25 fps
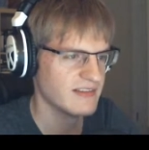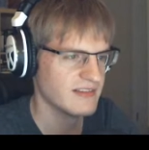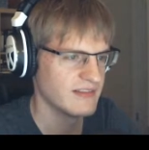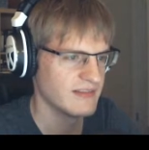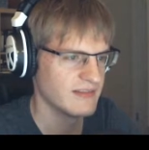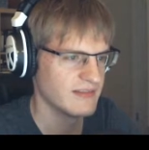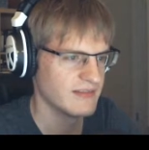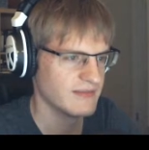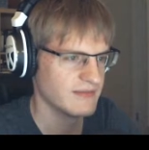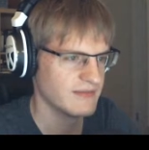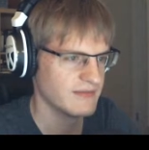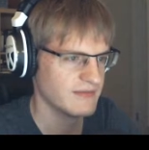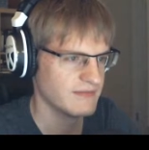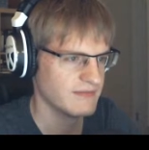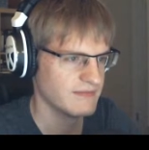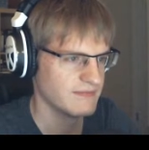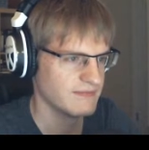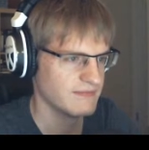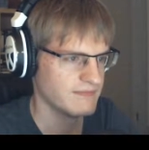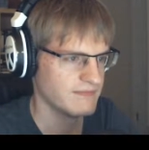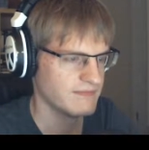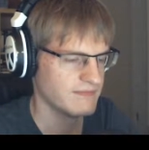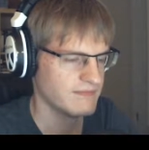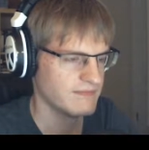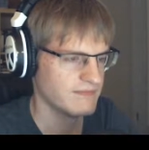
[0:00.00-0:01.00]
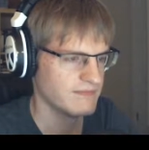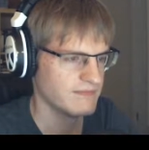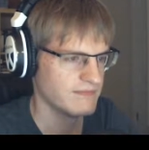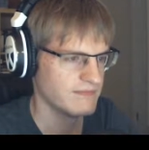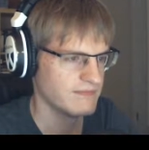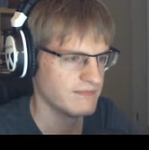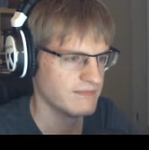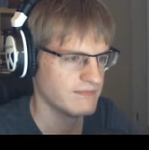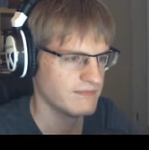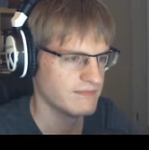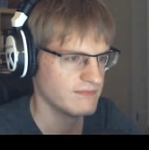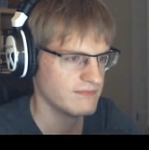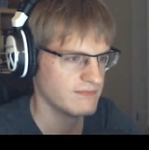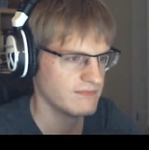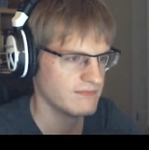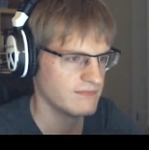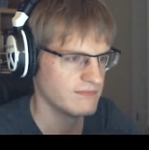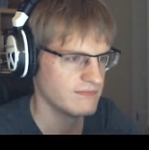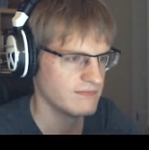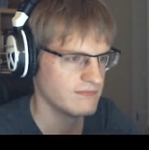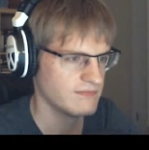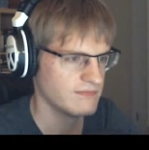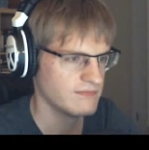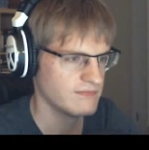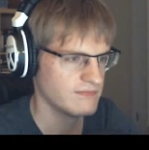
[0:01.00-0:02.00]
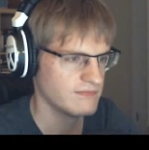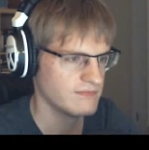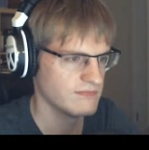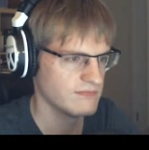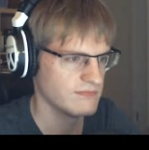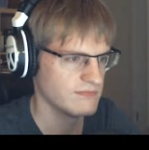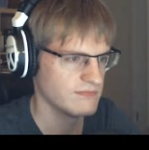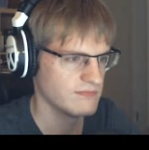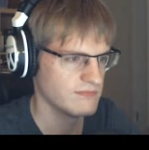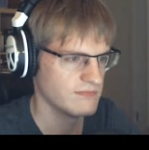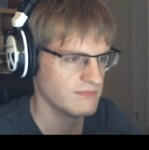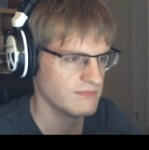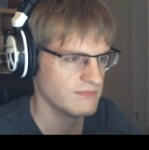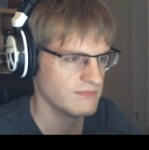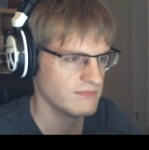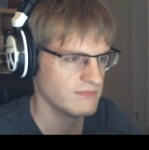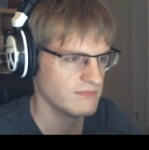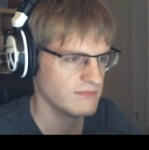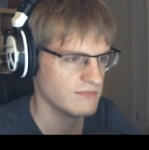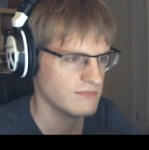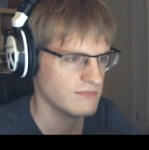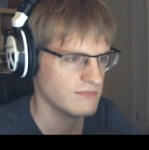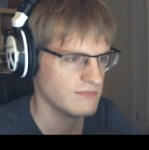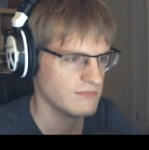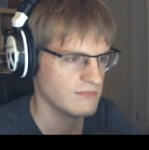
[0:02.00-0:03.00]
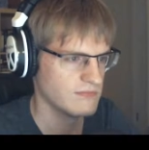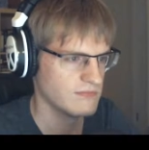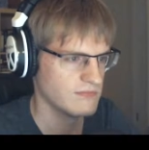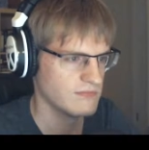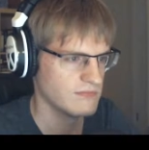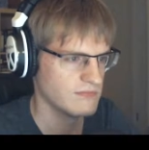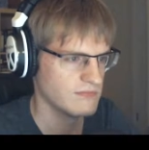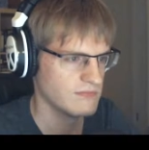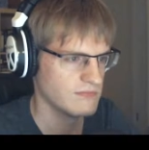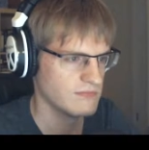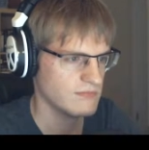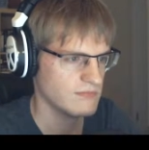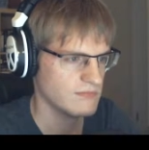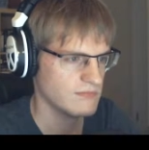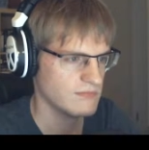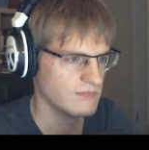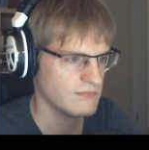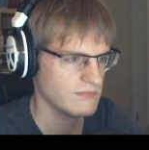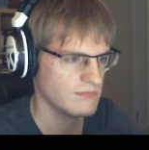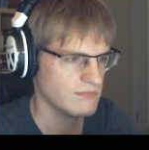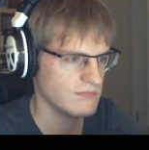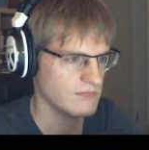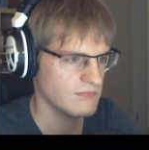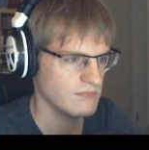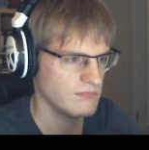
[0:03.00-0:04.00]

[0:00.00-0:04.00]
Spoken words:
(no one is talking)